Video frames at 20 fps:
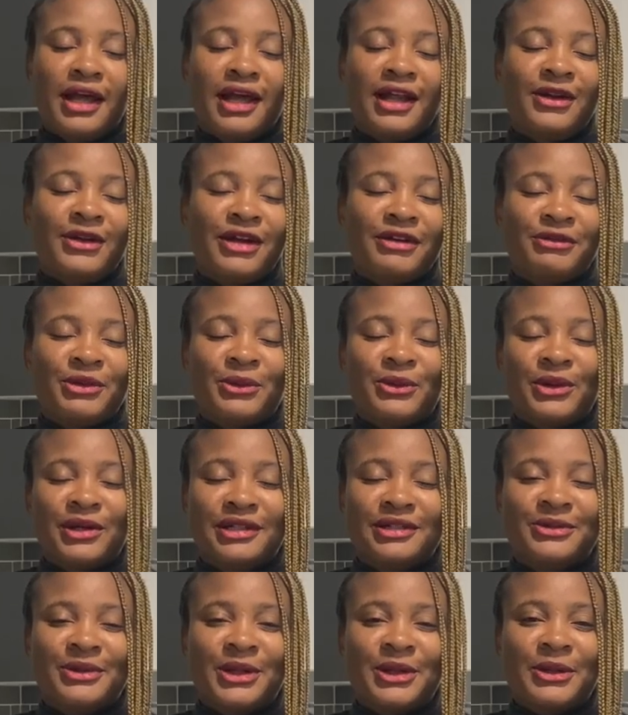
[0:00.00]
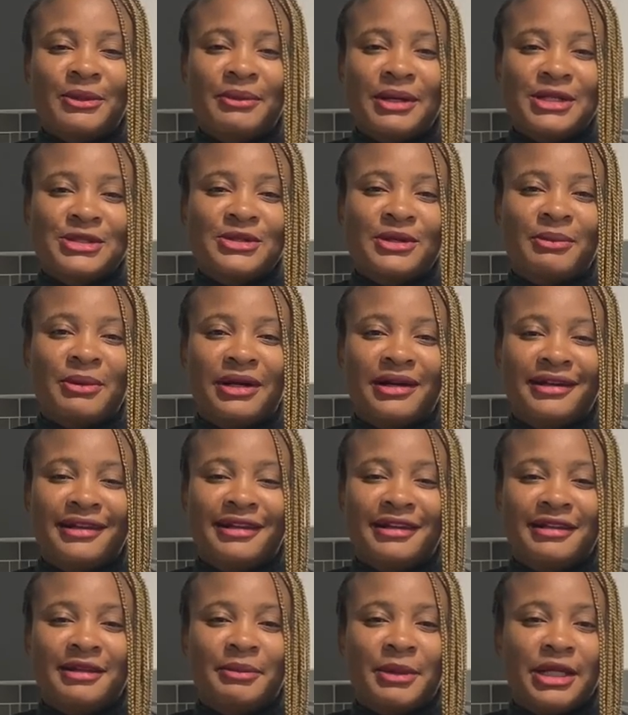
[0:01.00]
Hello everyone, welcome back to Amara and
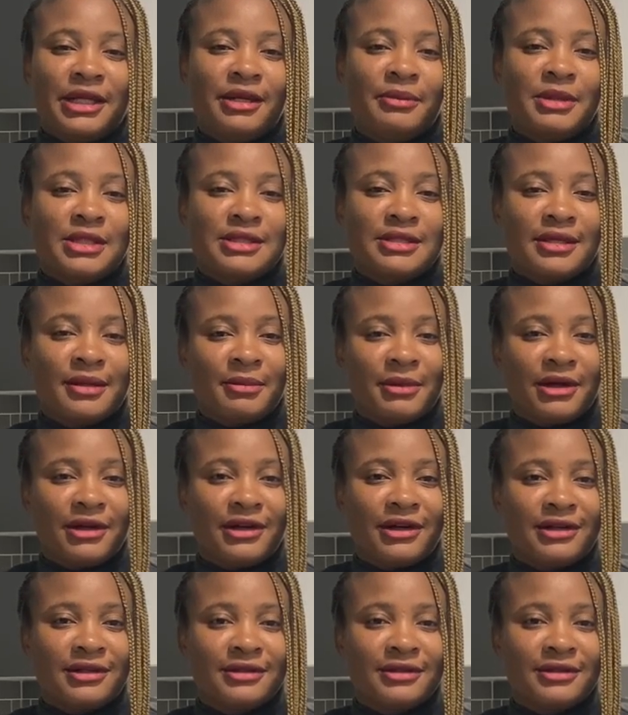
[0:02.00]
Khene. My name is Amara.